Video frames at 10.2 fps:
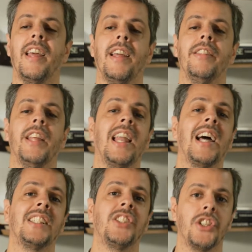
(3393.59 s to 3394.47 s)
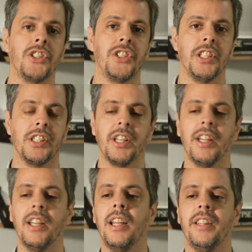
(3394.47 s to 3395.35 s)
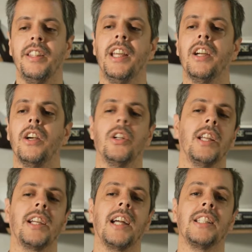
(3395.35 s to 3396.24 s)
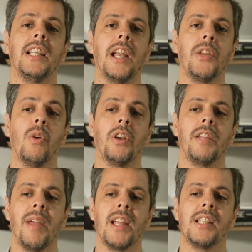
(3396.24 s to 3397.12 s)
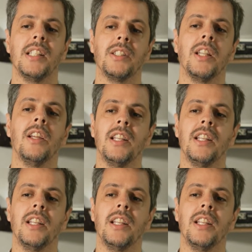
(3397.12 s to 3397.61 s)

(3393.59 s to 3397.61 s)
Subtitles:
last churches. There, Castellani, what he makes is,